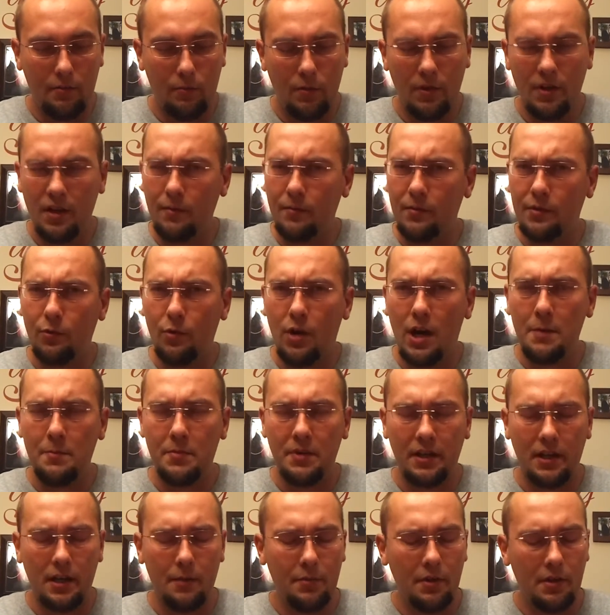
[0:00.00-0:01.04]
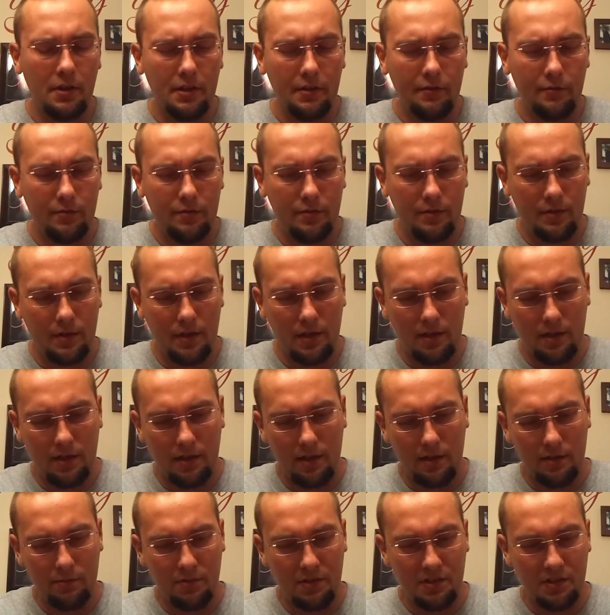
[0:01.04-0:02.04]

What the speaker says: One of them's ripening, I believe, as